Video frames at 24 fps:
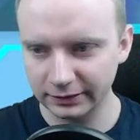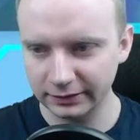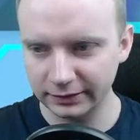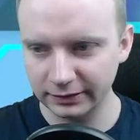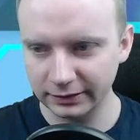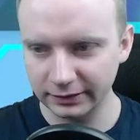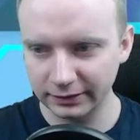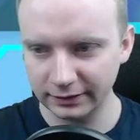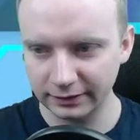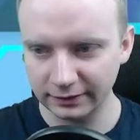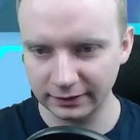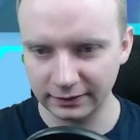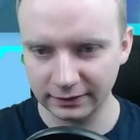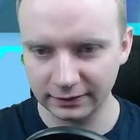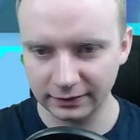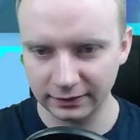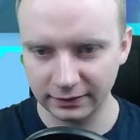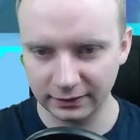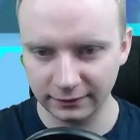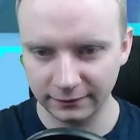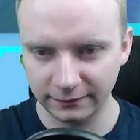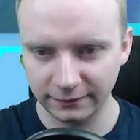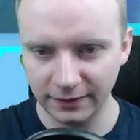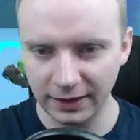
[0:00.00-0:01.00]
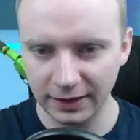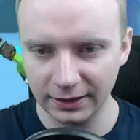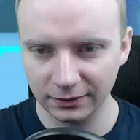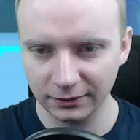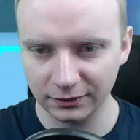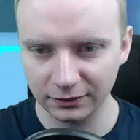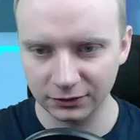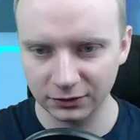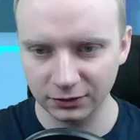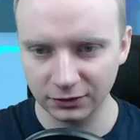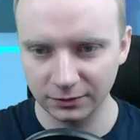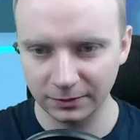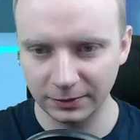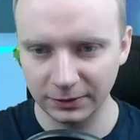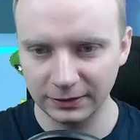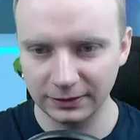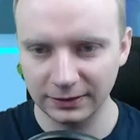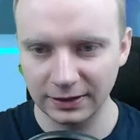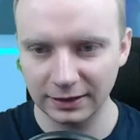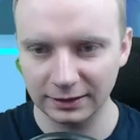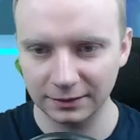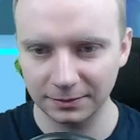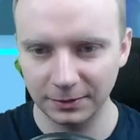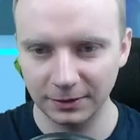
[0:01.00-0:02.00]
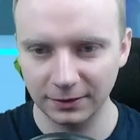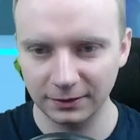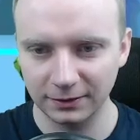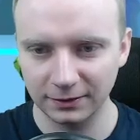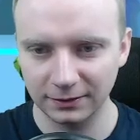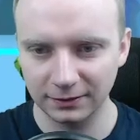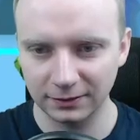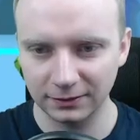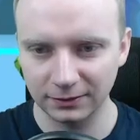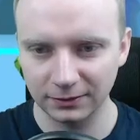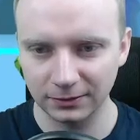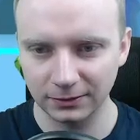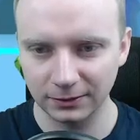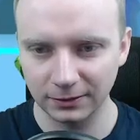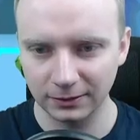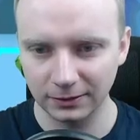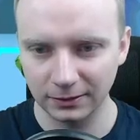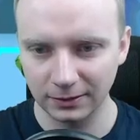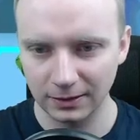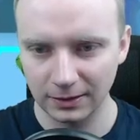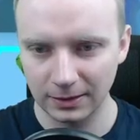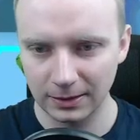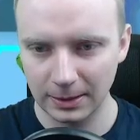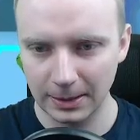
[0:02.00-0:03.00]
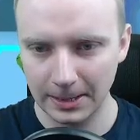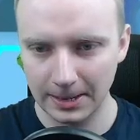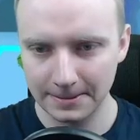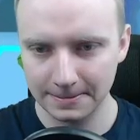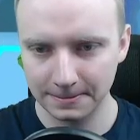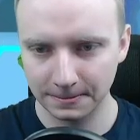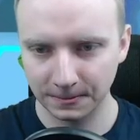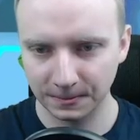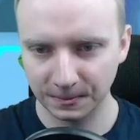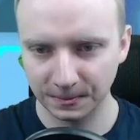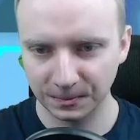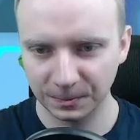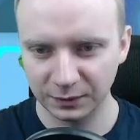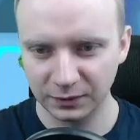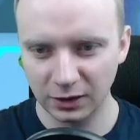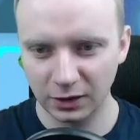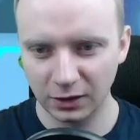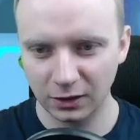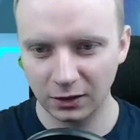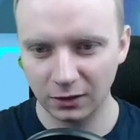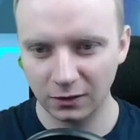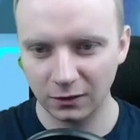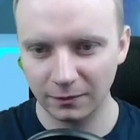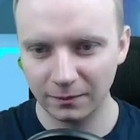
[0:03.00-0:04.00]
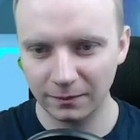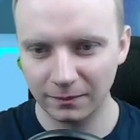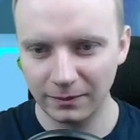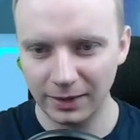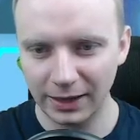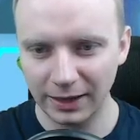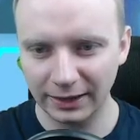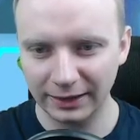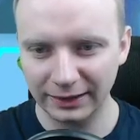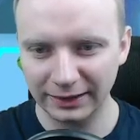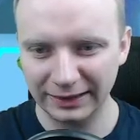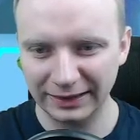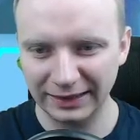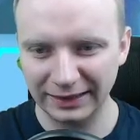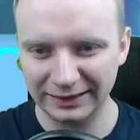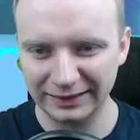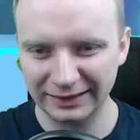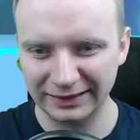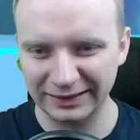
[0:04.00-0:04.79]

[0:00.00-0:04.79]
This virus should be dead pretty soon. Oh my god.